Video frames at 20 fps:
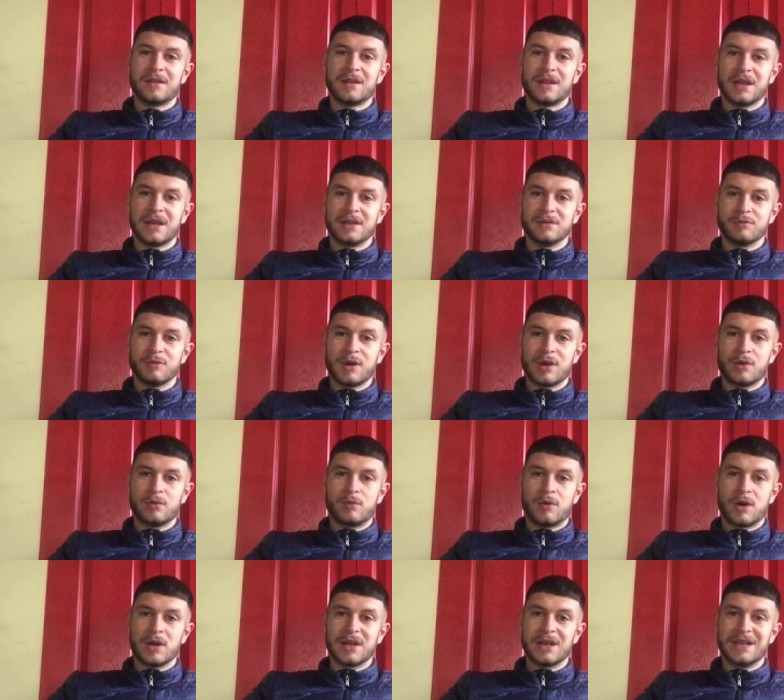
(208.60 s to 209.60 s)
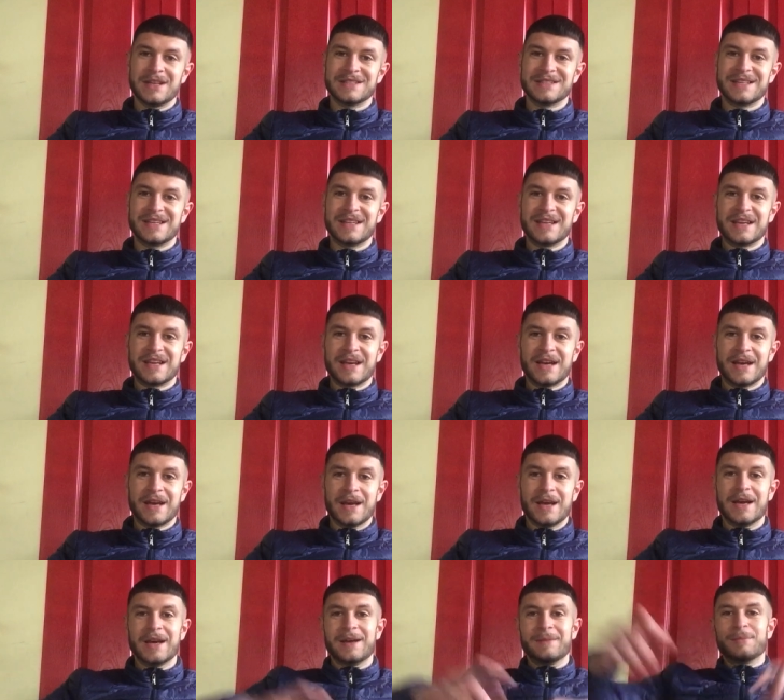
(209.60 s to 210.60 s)
they're the real wallies,
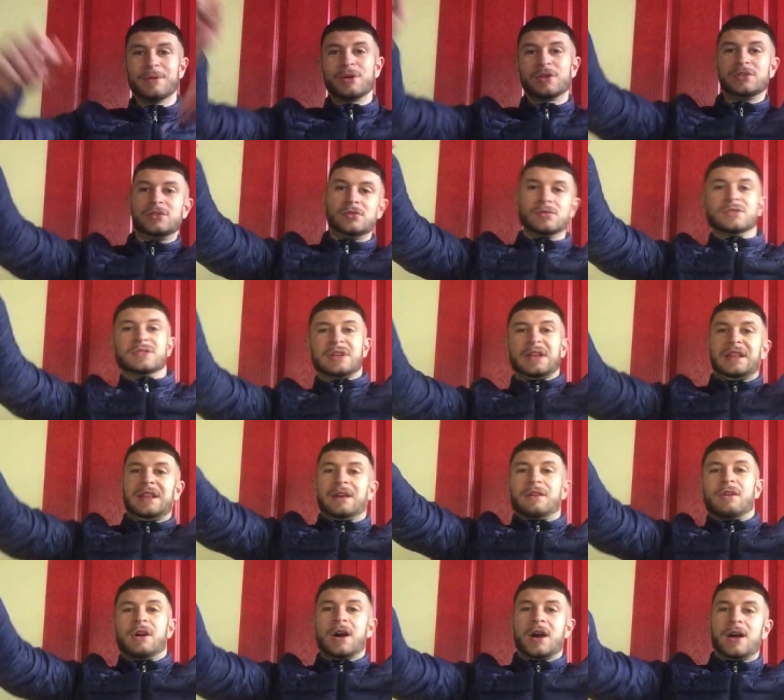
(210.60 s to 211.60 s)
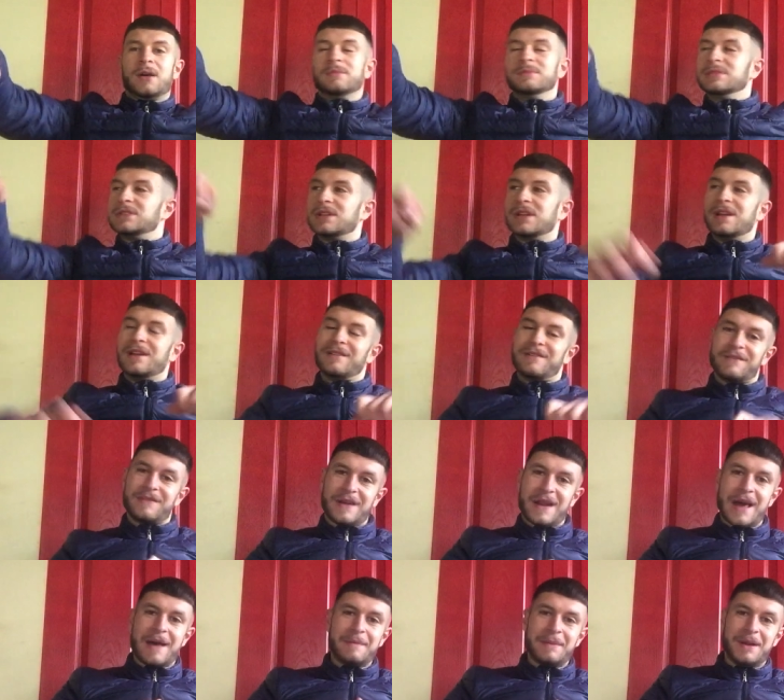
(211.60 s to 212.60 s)
because you'll see their arms
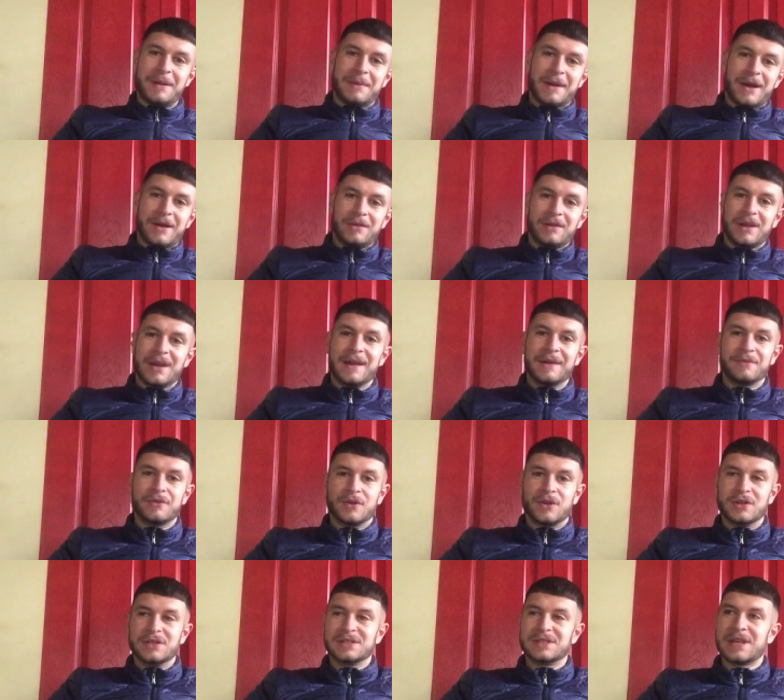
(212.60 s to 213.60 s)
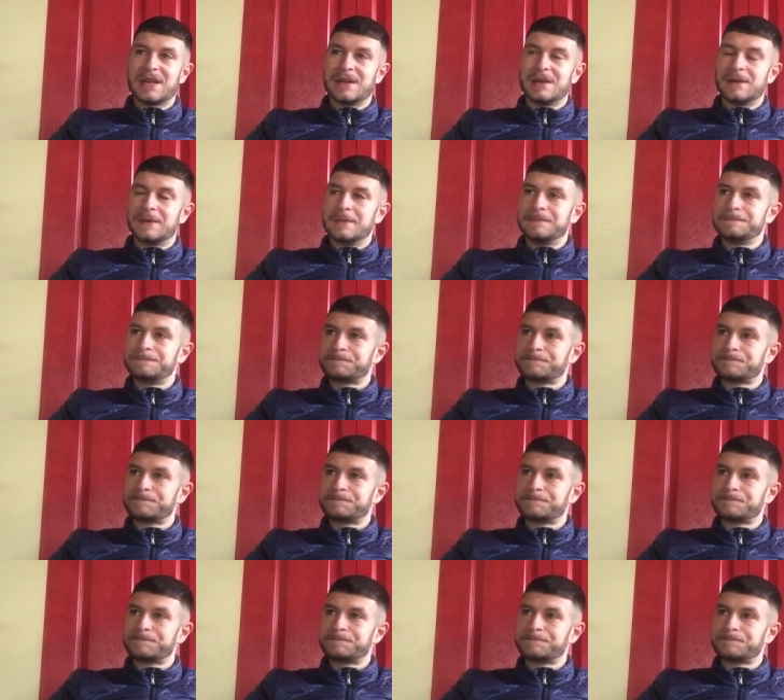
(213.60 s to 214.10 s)
flapping about left, right and centre.